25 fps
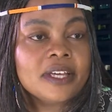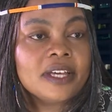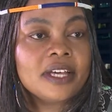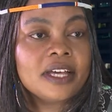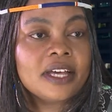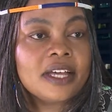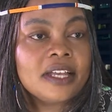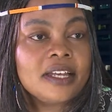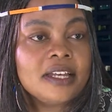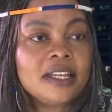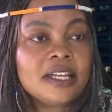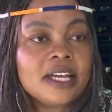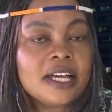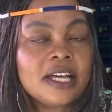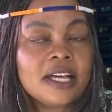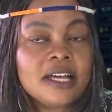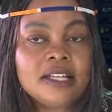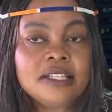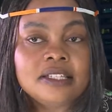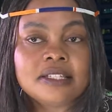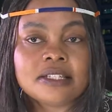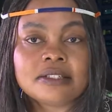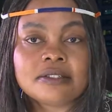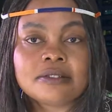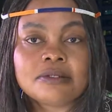And I
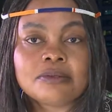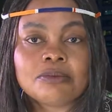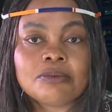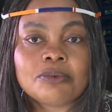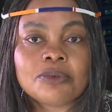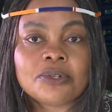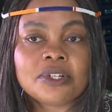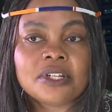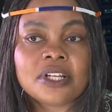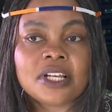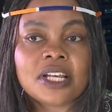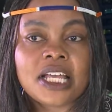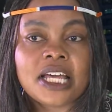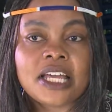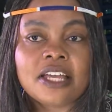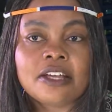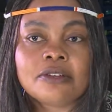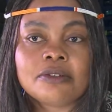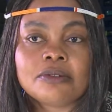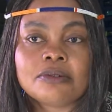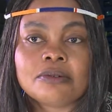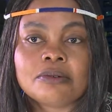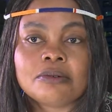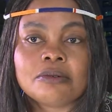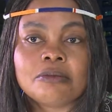just would like
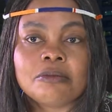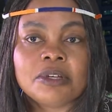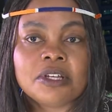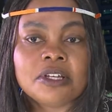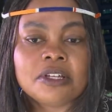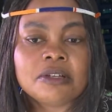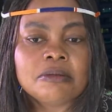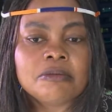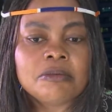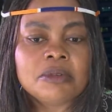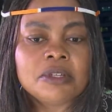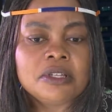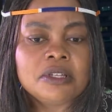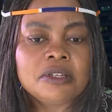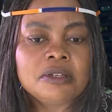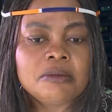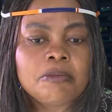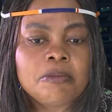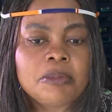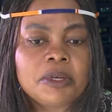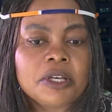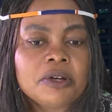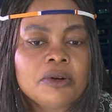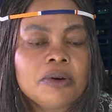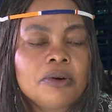to maybe
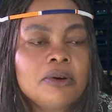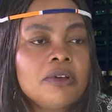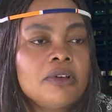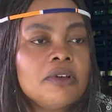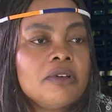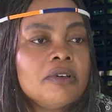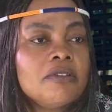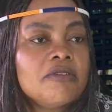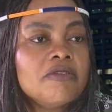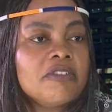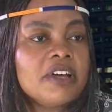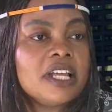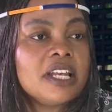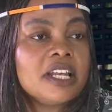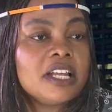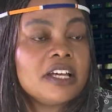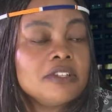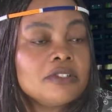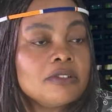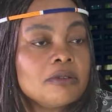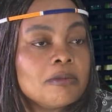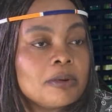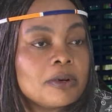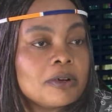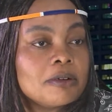pick on
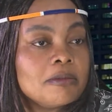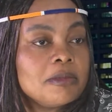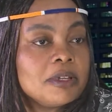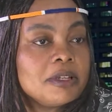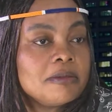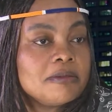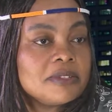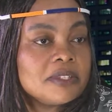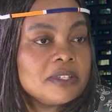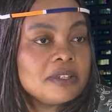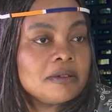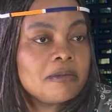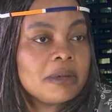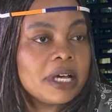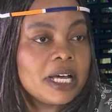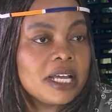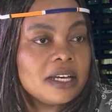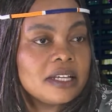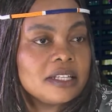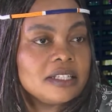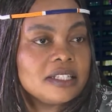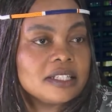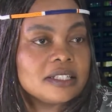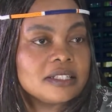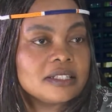financial problems in
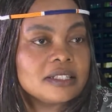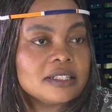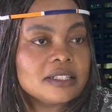marriages.